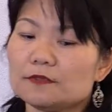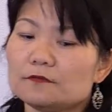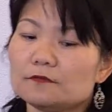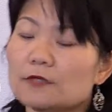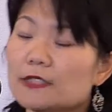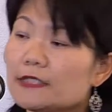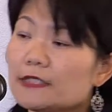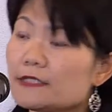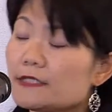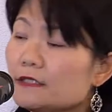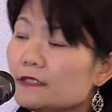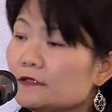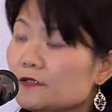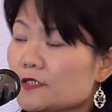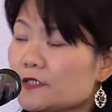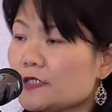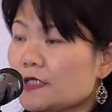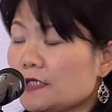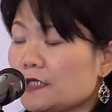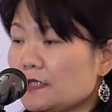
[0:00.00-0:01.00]
What is
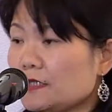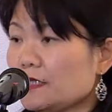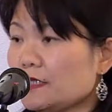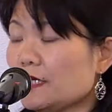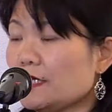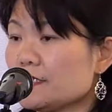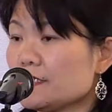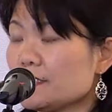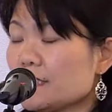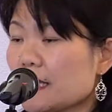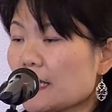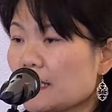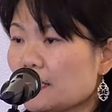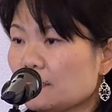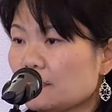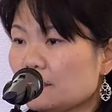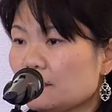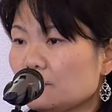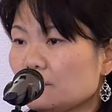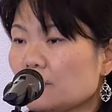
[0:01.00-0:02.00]
interesting is
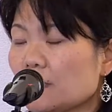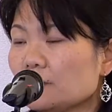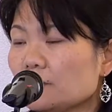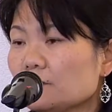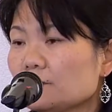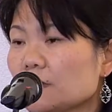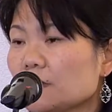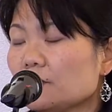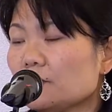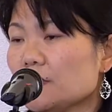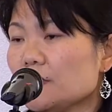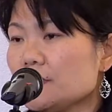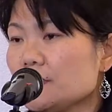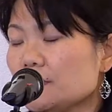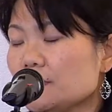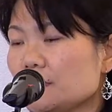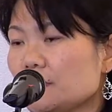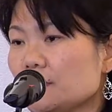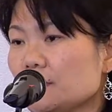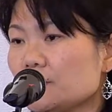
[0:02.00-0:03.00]
that one of the
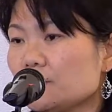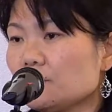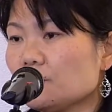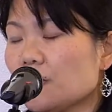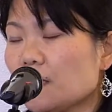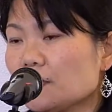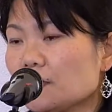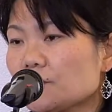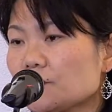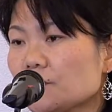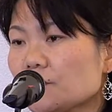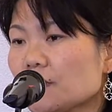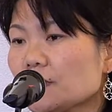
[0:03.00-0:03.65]
OECD's works to